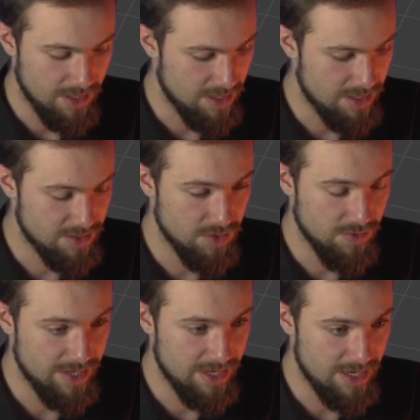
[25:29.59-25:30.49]

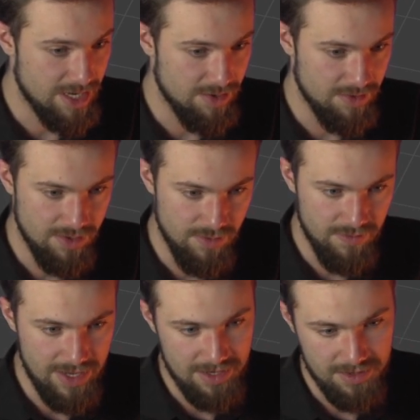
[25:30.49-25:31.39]
So now that
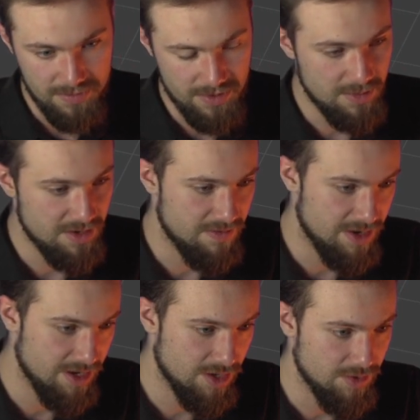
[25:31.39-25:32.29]
you've added the mirror modifier,